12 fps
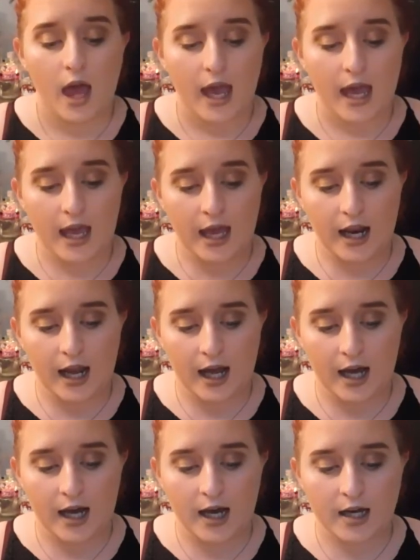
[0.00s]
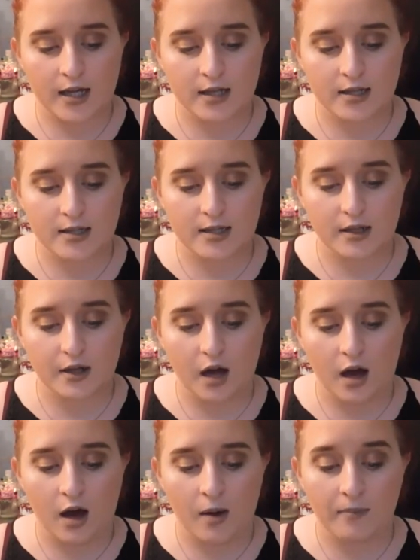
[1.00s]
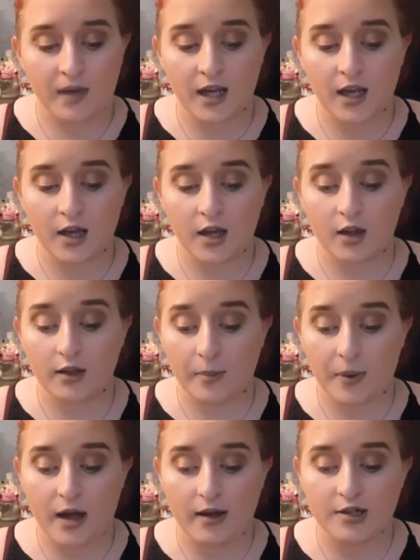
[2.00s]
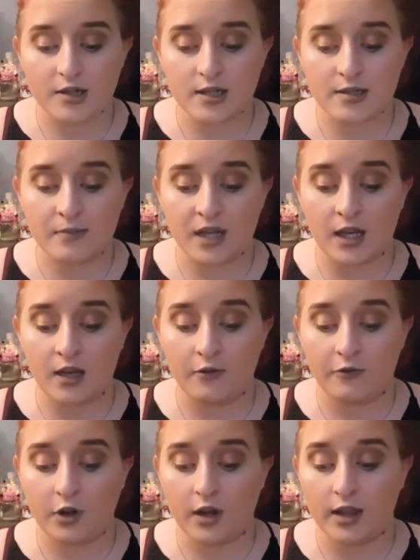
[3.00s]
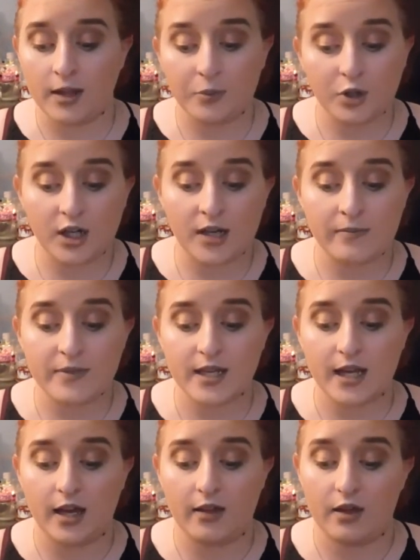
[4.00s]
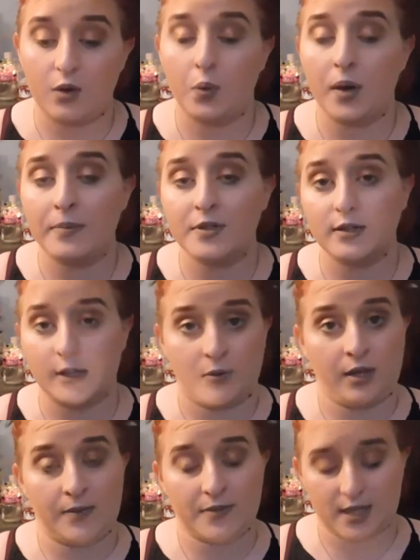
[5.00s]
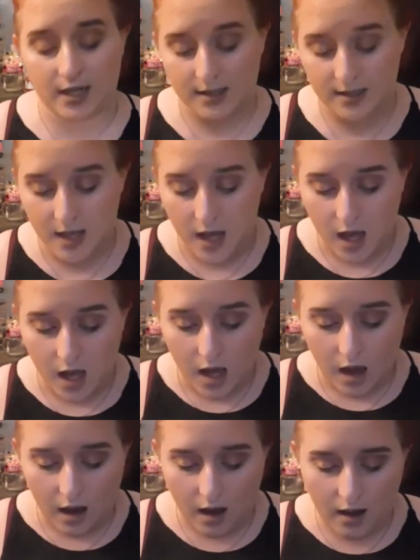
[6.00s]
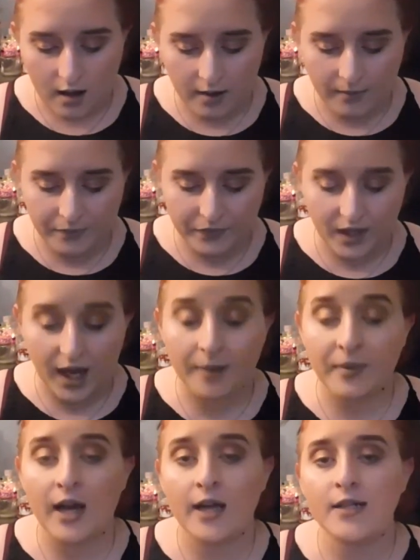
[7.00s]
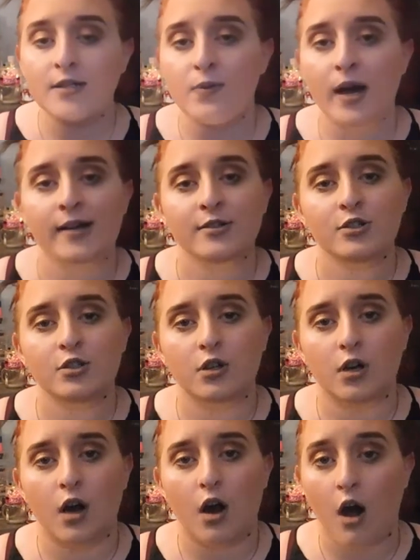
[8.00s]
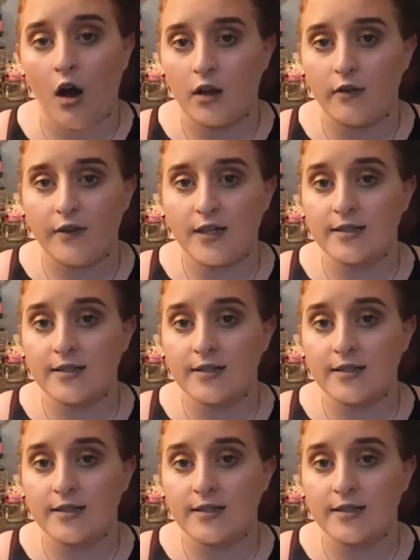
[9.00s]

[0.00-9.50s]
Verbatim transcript: It has um, mini lip polishes, mini full-on lip creams, and the whipped liquid lipsticks. Um, I'm not going to swatch all of these